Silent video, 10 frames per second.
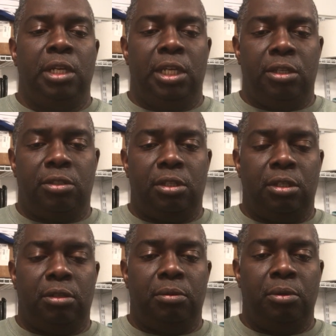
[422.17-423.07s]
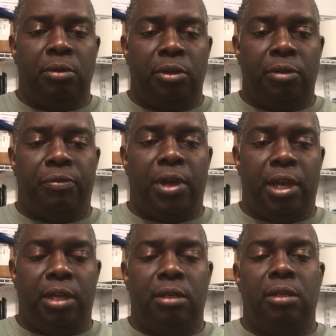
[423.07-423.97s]
is the
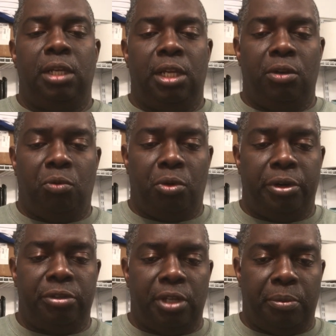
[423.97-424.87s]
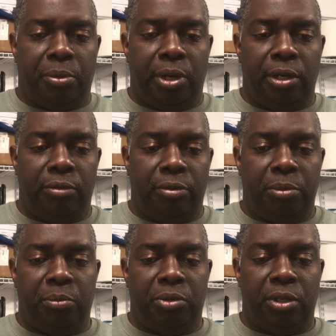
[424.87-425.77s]
fat and the water separating from
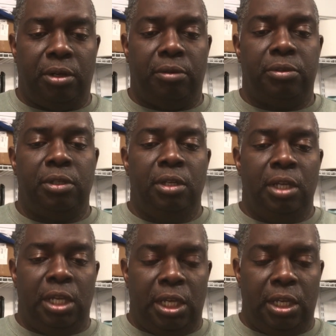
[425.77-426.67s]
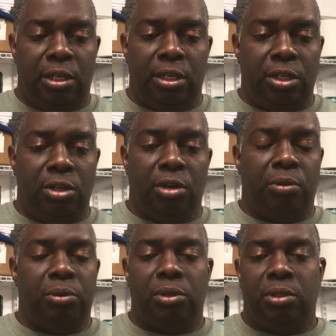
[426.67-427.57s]
themselves. And, you
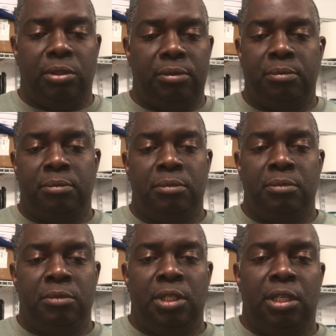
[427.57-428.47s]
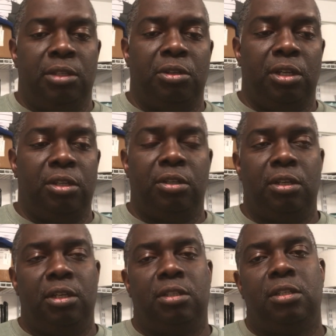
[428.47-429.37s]
know, it's
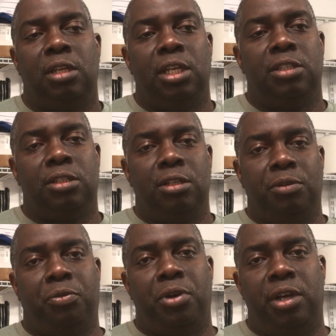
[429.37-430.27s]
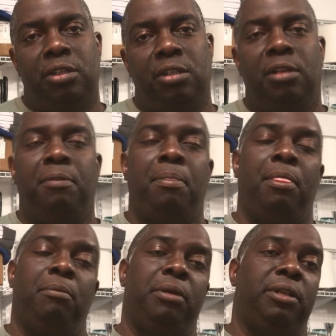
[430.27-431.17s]
good fresh,
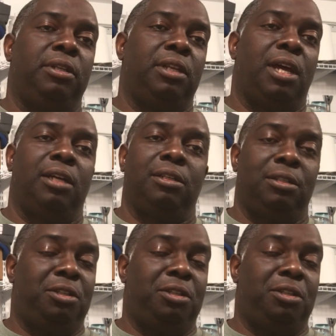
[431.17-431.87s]
but not good